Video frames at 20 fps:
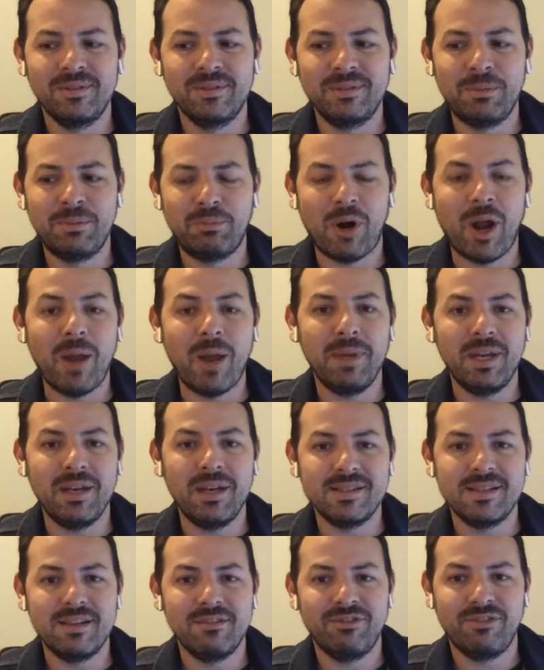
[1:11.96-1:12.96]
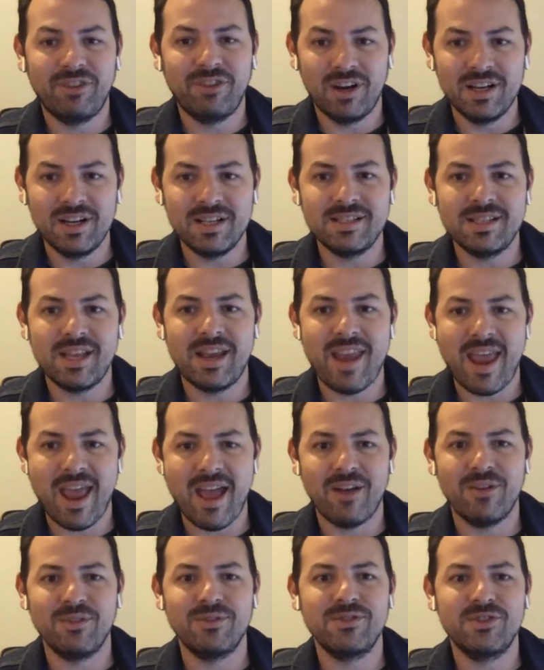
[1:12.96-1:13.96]
The Prime Minister first
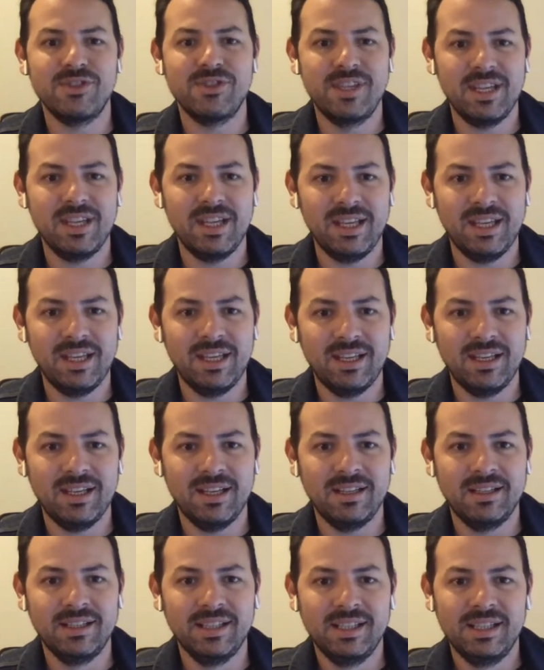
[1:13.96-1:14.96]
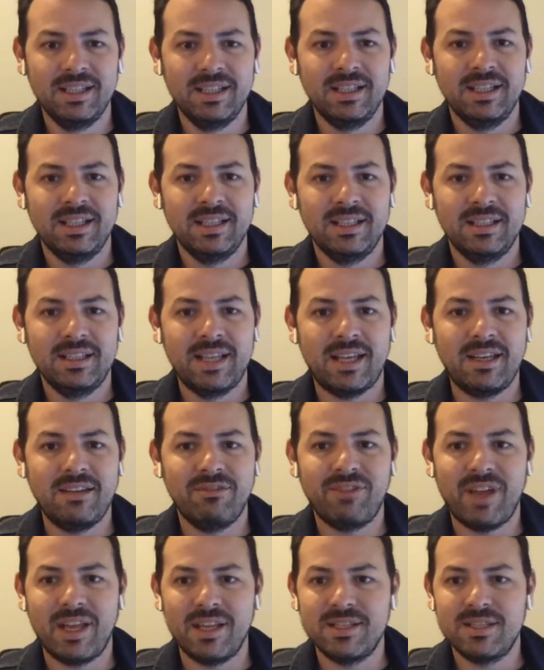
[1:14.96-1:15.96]
announced that
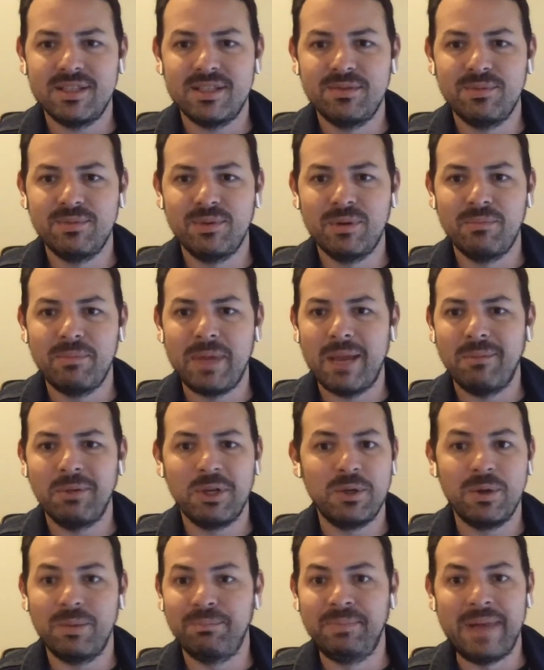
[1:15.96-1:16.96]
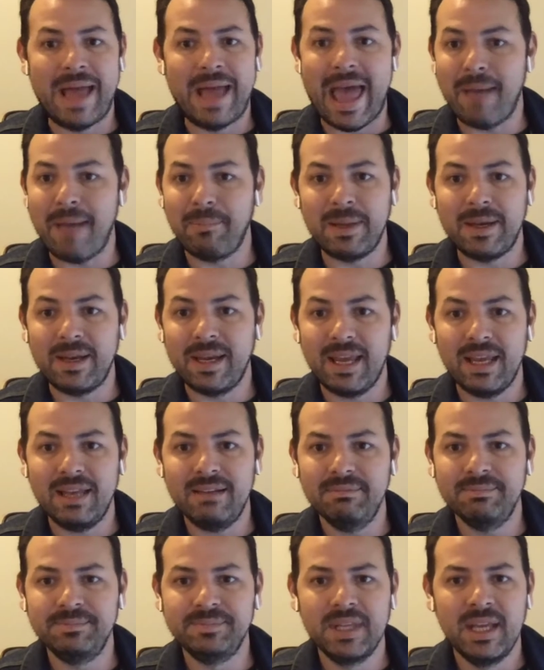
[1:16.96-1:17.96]
events wouldn't be able to happen
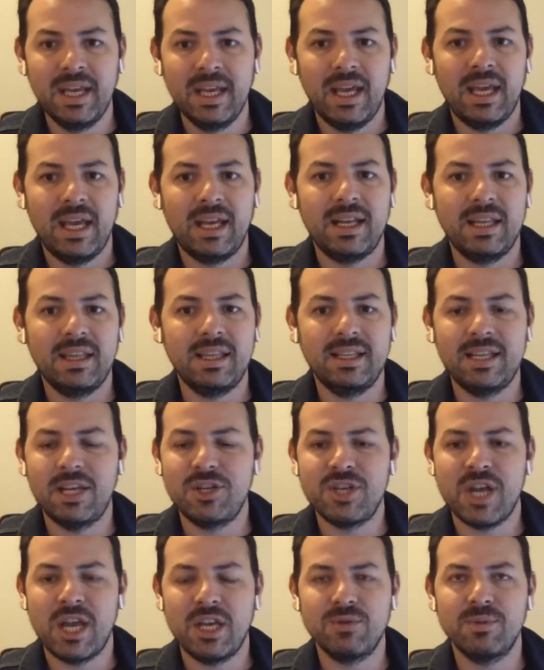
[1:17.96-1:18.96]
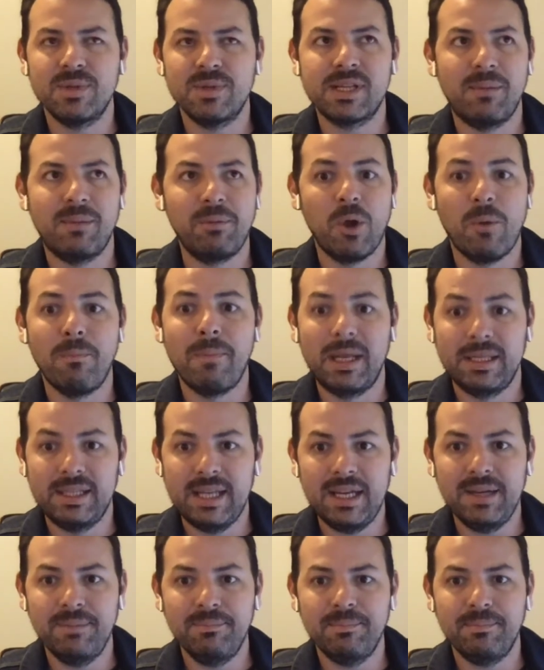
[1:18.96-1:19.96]
again. And I think the change was coming on
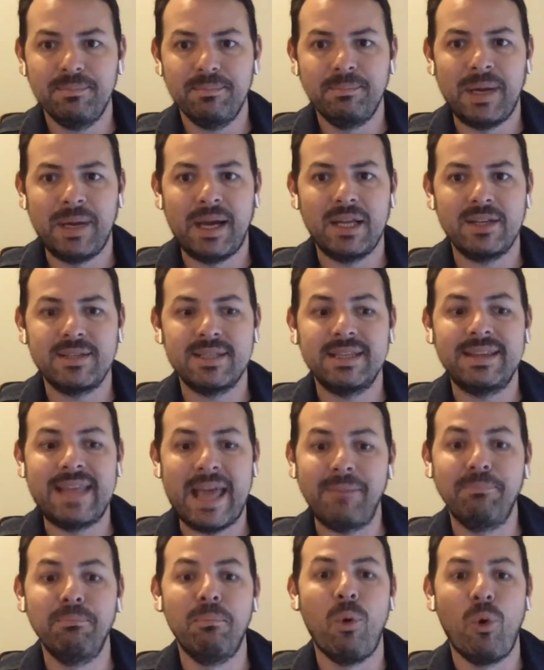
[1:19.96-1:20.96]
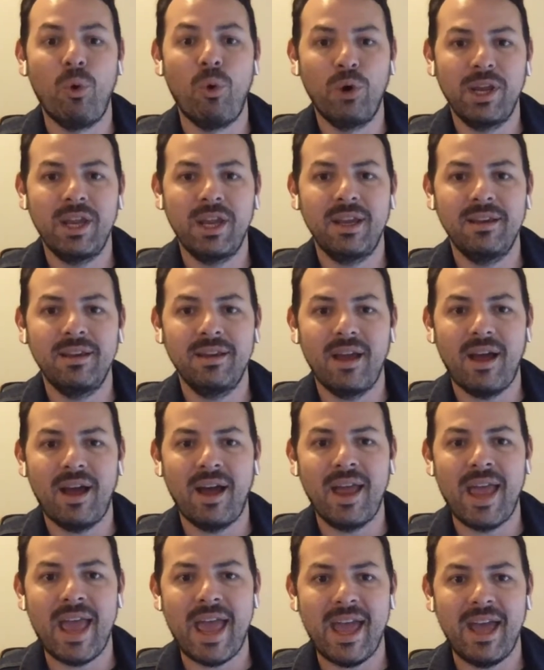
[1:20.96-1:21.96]
Monday. But that morning,
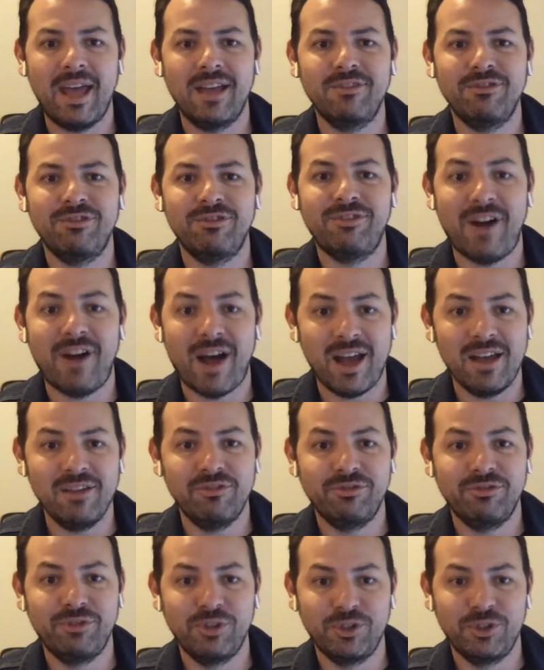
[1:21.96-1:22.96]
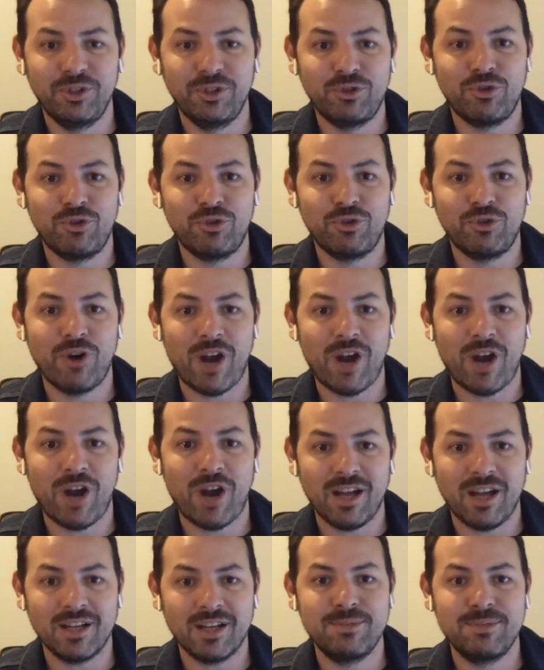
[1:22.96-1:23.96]
I had 5 food
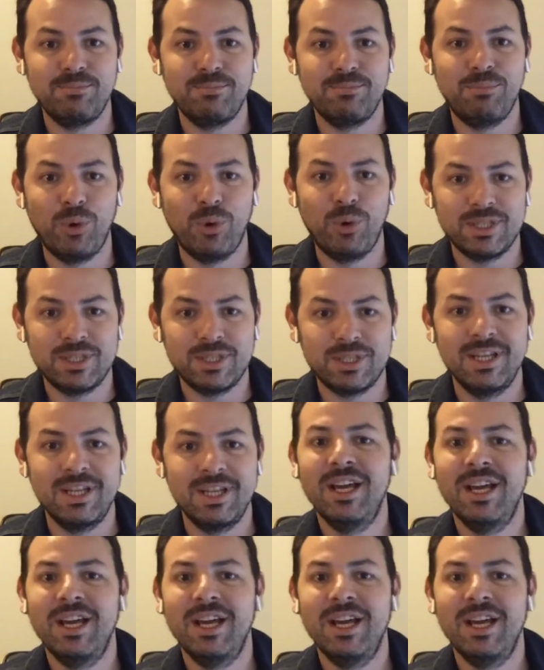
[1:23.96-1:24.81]
trucks booked